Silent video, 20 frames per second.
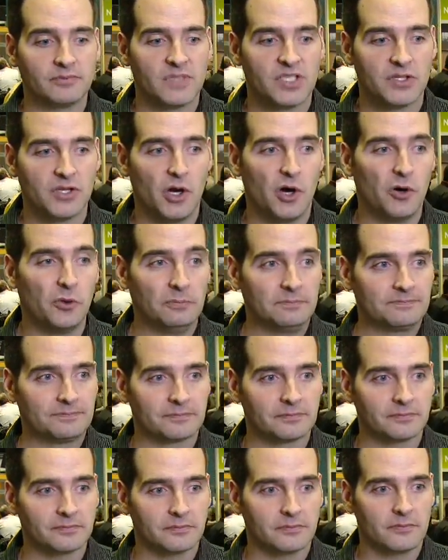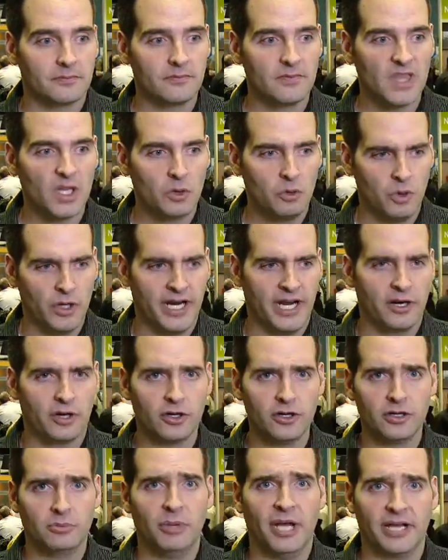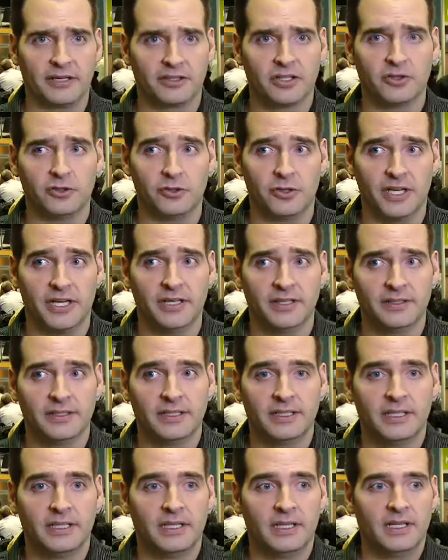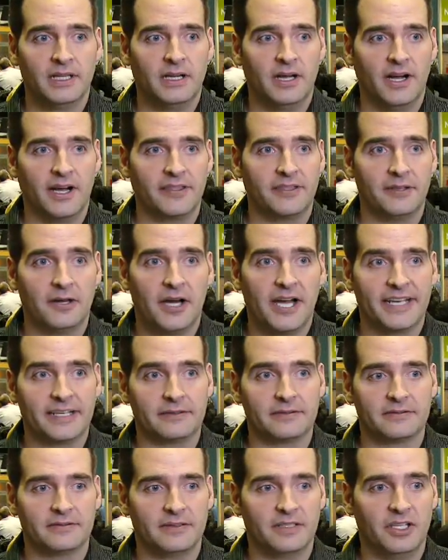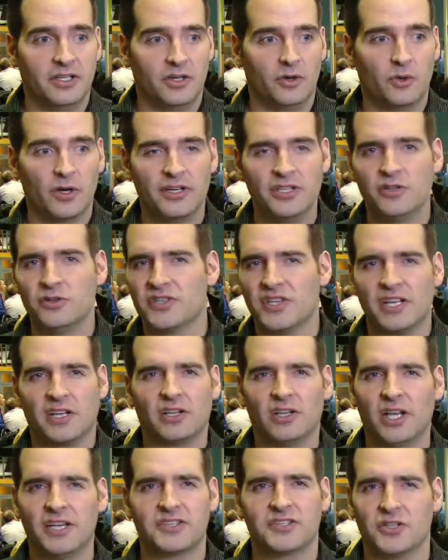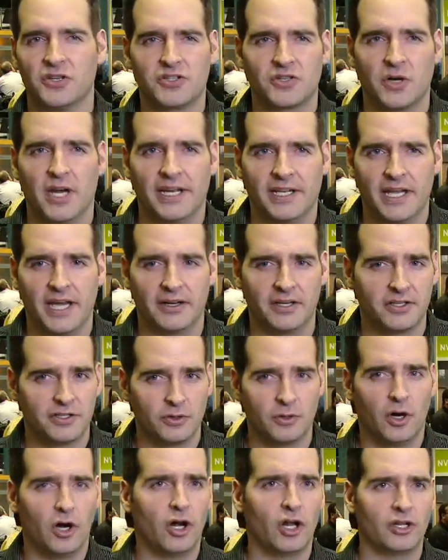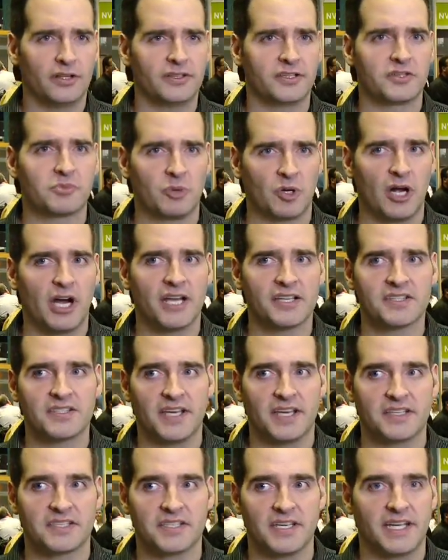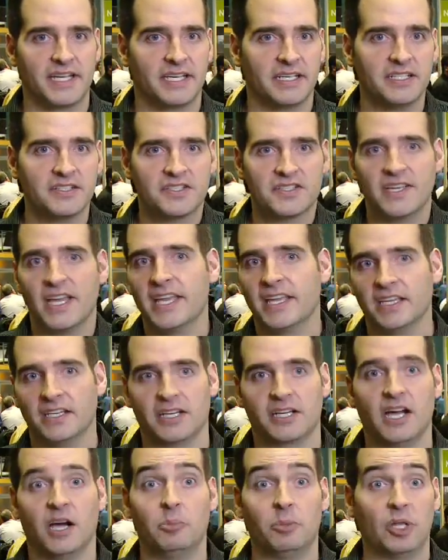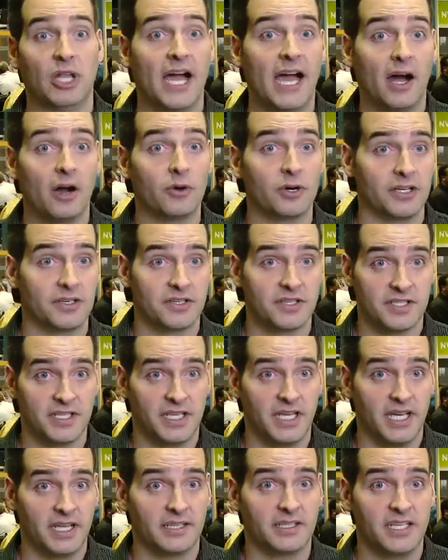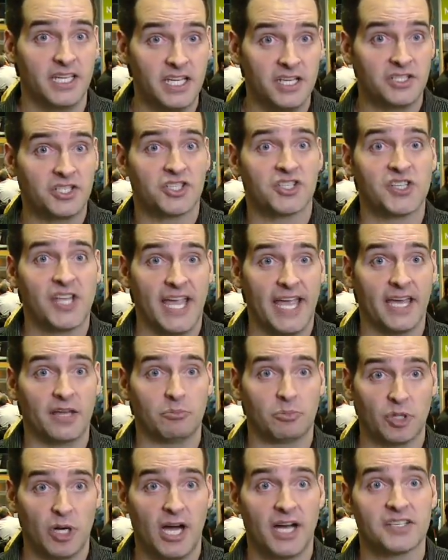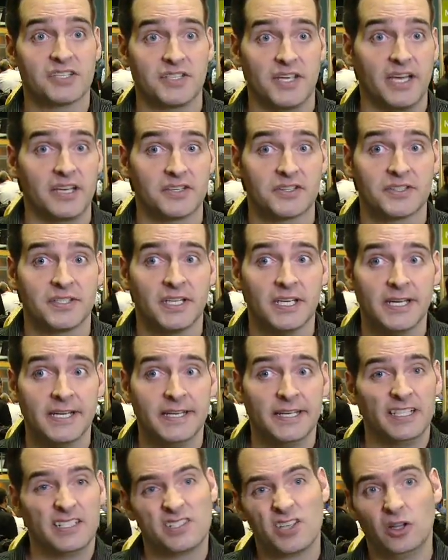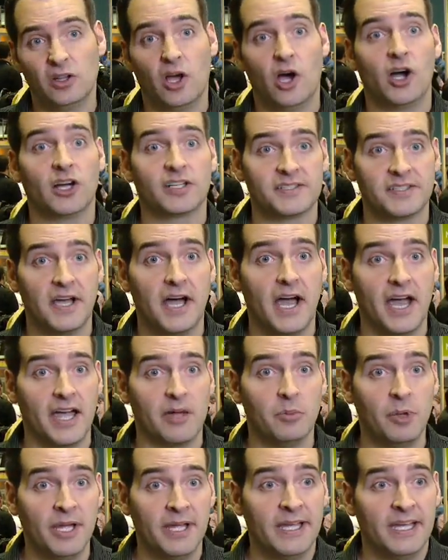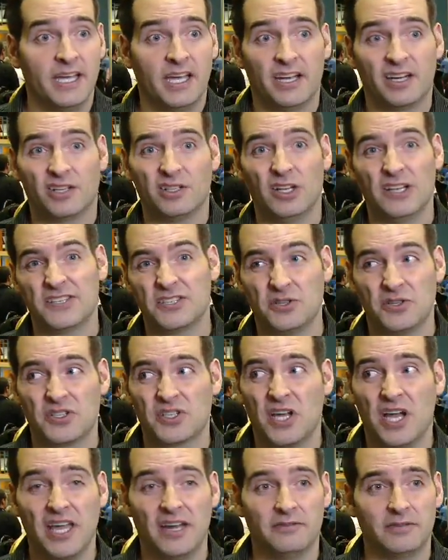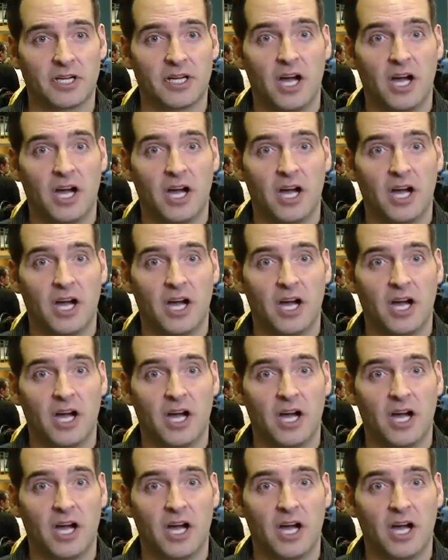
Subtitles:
So when I heard about CUDA, I thought, we're using clusters right now to do all of this processing, and it's taken a couple hours to get each scan processed. It's a long time, and a cluster is kind of a